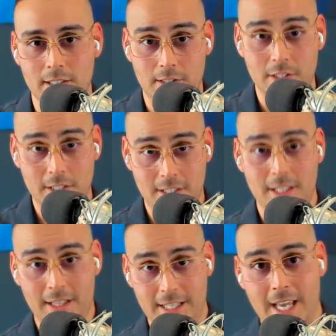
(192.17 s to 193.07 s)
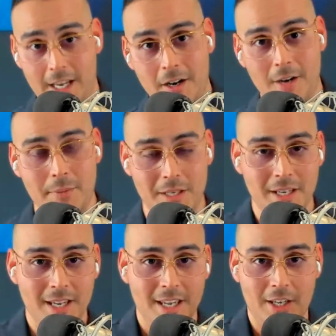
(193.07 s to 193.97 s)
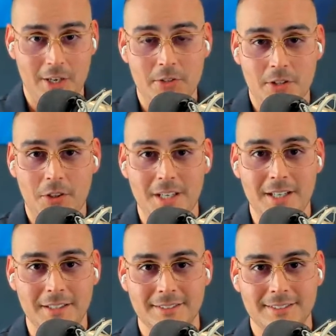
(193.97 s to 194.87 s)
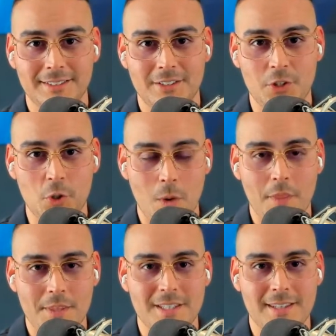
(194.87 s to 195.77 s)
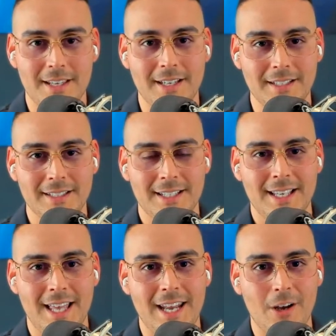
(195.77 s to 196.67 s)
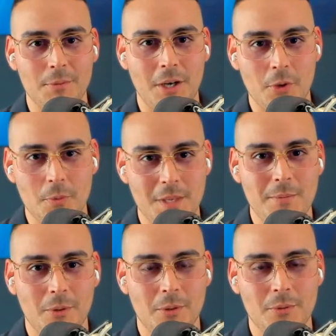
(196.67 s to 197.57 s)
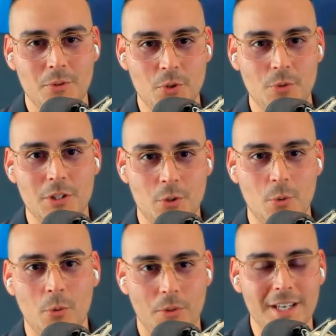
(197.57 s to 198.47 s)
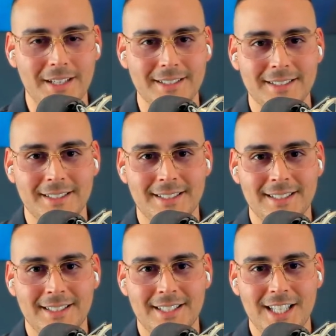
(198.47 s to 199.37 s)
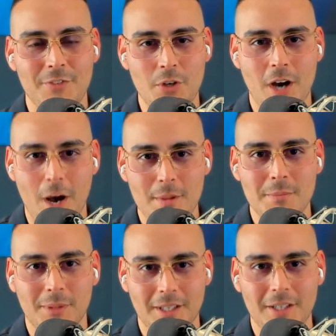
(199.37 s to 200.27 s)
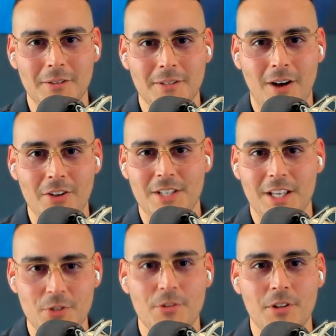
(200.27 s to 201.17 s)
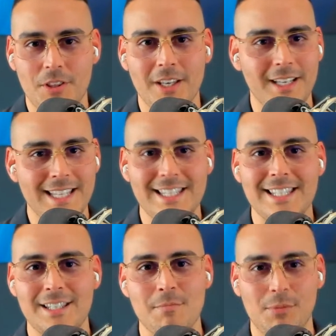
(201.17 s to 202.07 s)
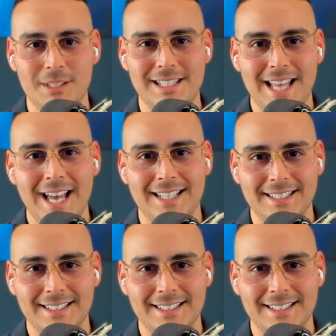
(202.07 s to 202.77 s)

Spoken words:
This is the ad copy. Here's the thing. Do you want this thing? It helps other people do this cool thing. If you comment below, I'll send you the thing. It's as simple as that.